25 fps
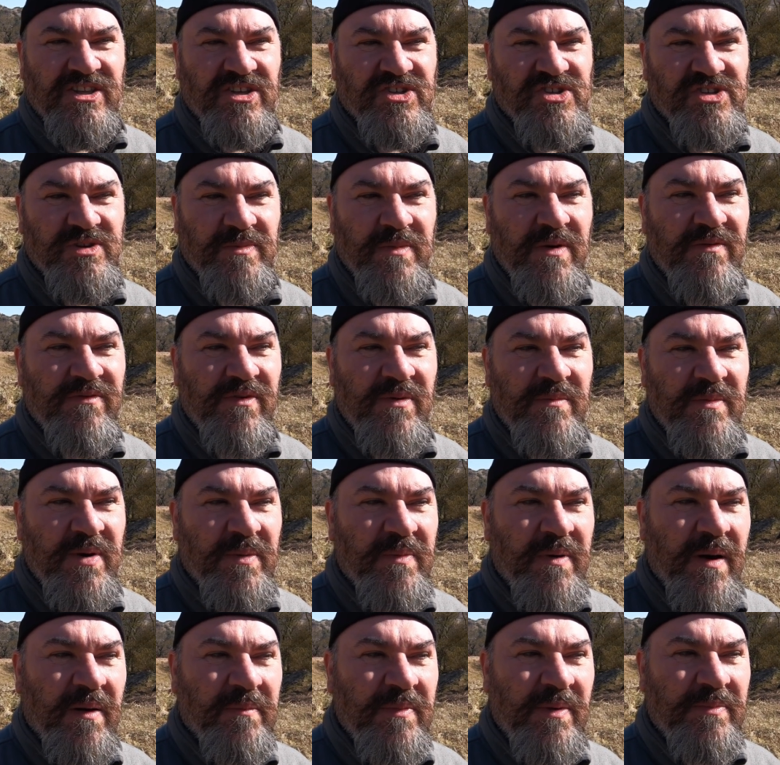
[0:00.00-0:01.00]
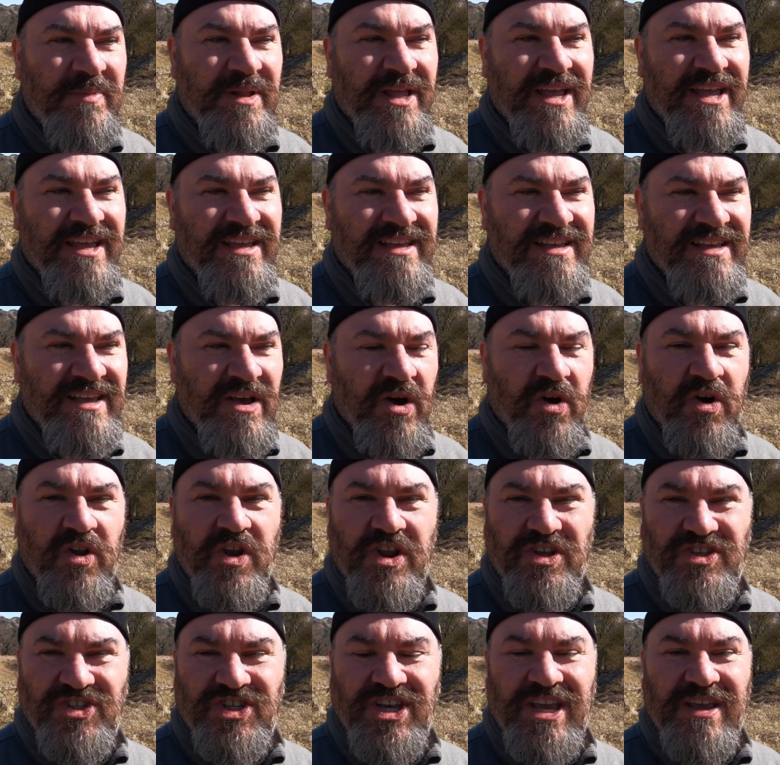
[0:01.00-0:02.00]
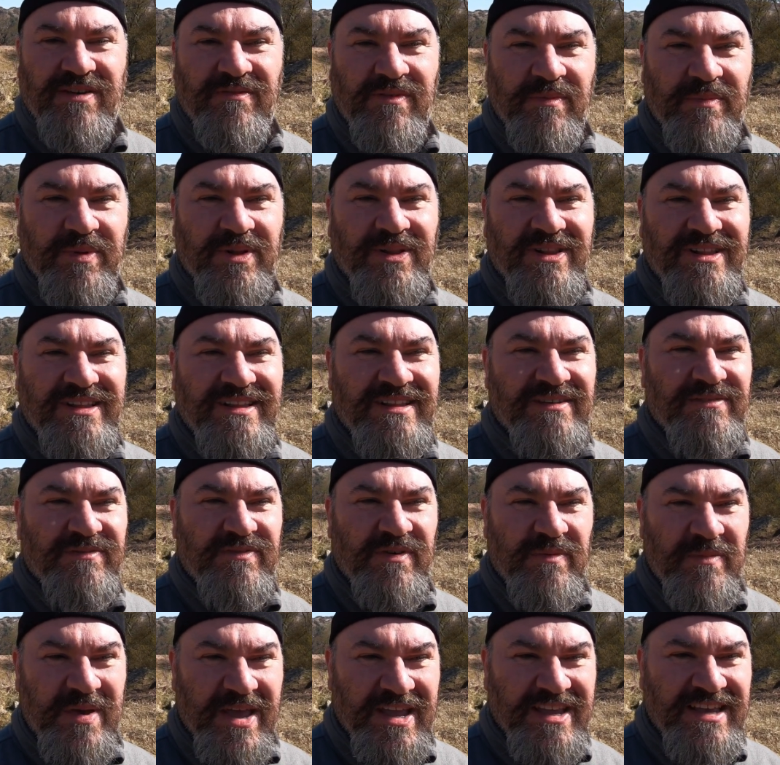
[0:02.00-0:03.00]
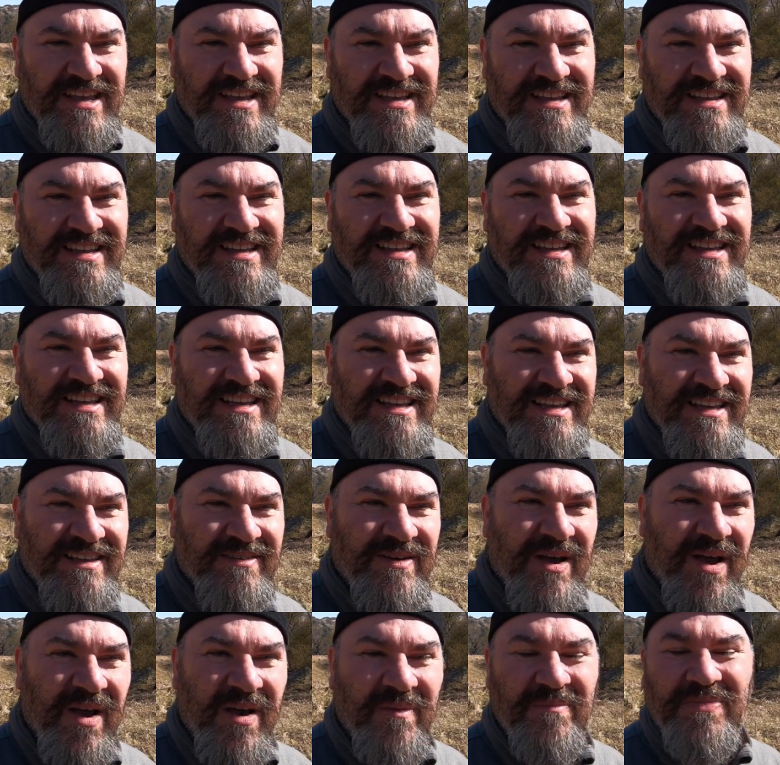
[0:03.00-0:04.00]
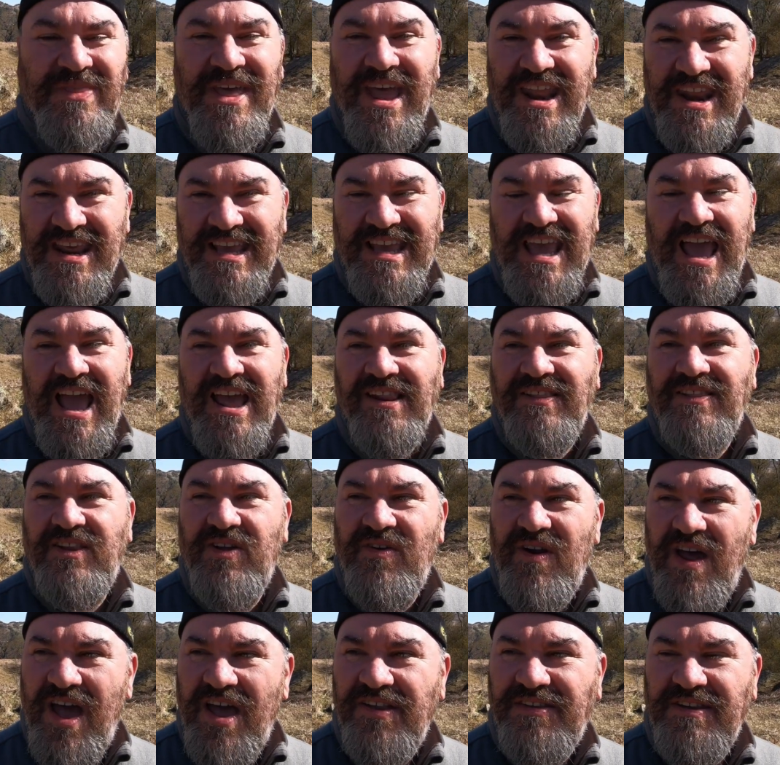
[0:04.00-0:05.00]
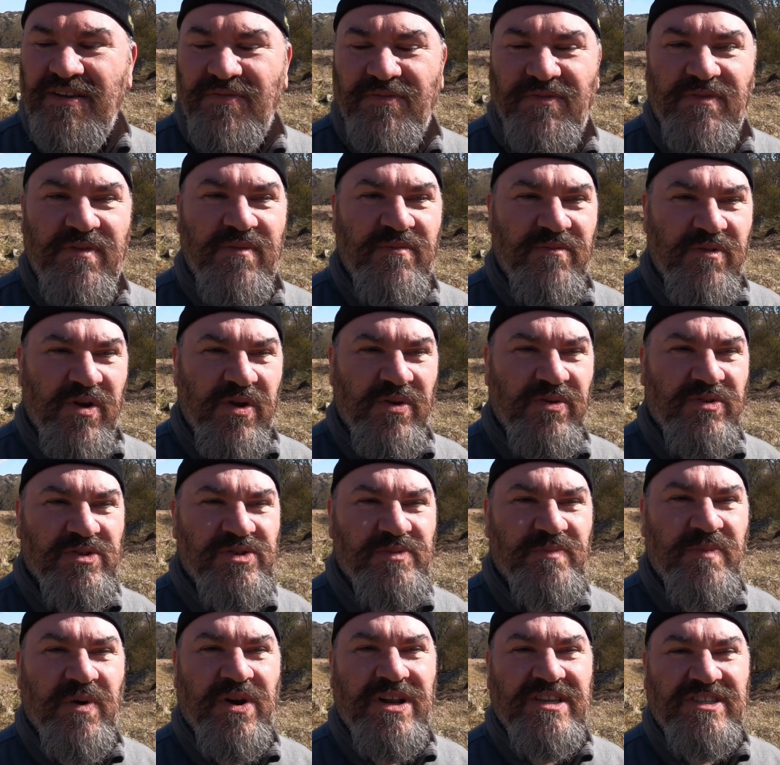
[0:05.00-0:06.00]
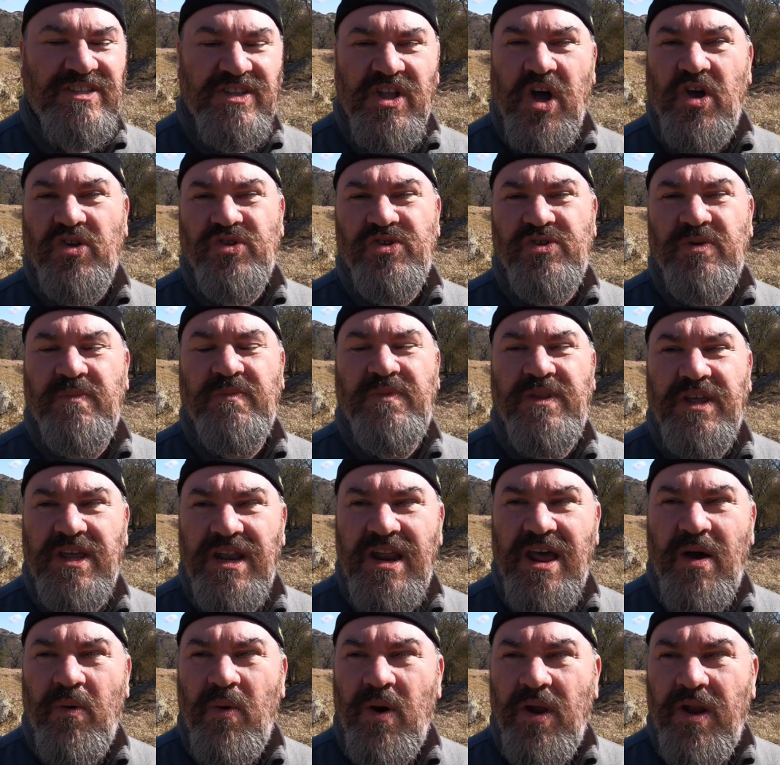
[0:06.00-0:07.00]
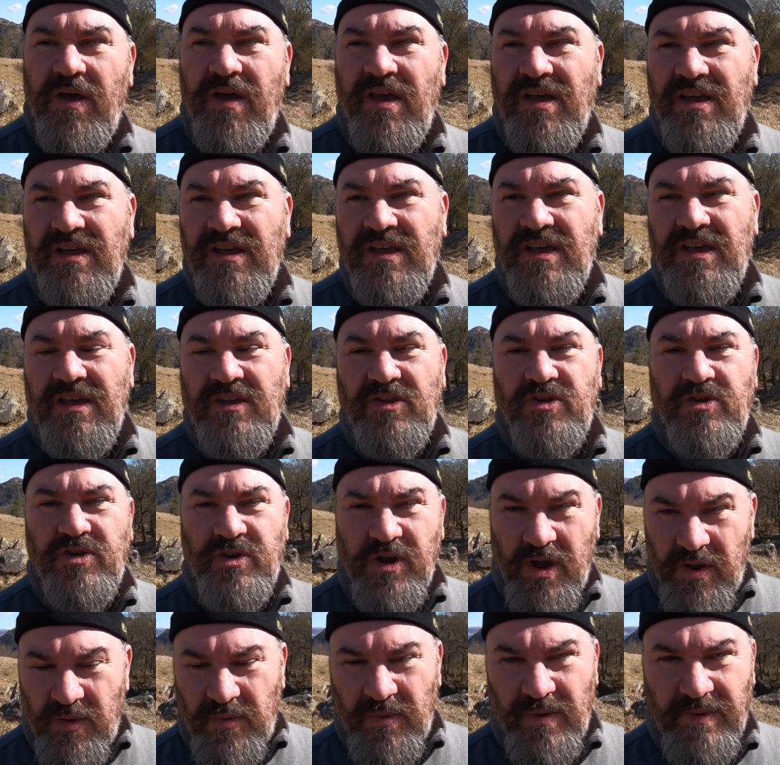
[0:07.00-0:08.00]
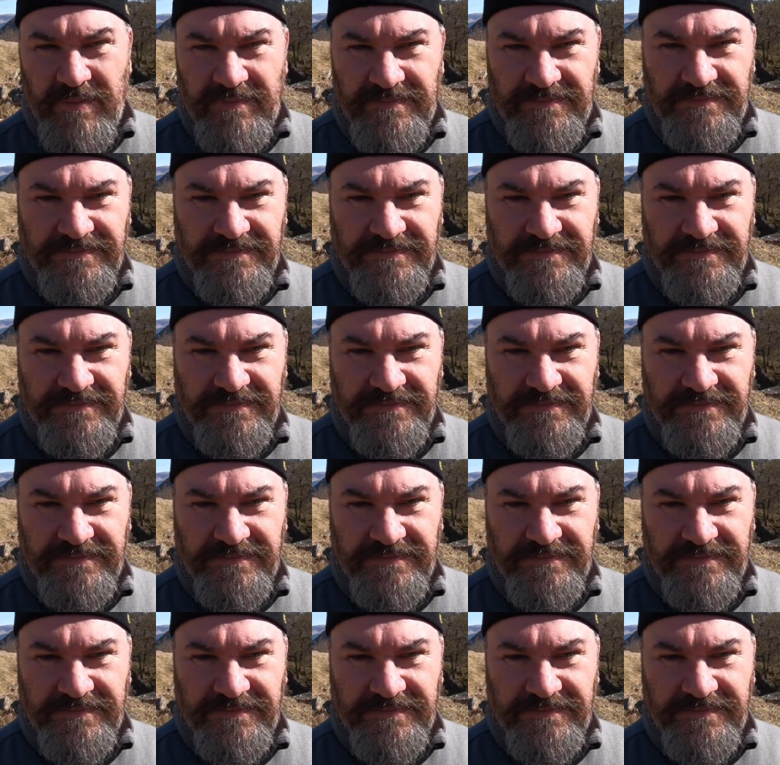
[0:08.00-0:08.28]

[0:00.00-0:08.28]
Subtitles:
some of them are probably unachievable for me. Then again, there are different routes, but it's not something I want to do.